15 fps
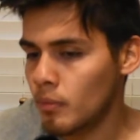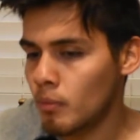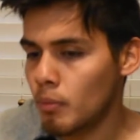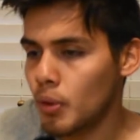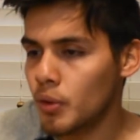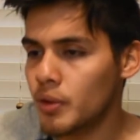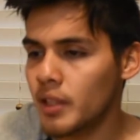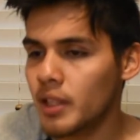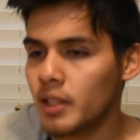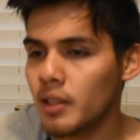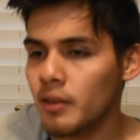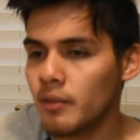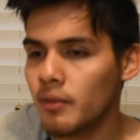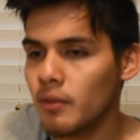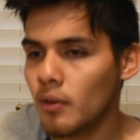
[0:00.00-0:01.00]

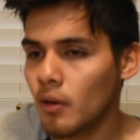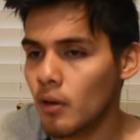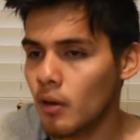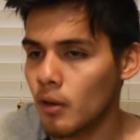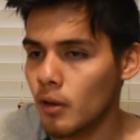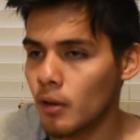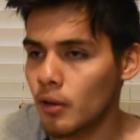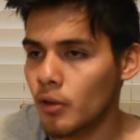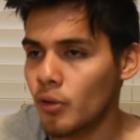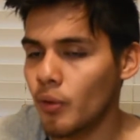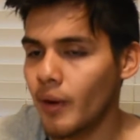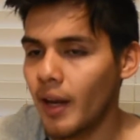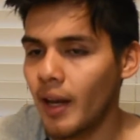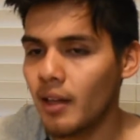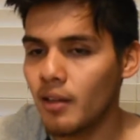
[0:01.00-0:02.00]
predictive or
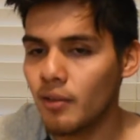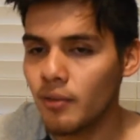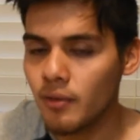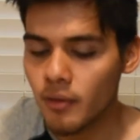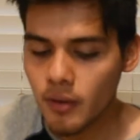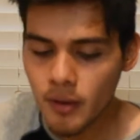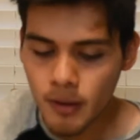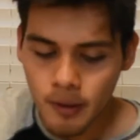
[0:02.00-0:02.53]
creative.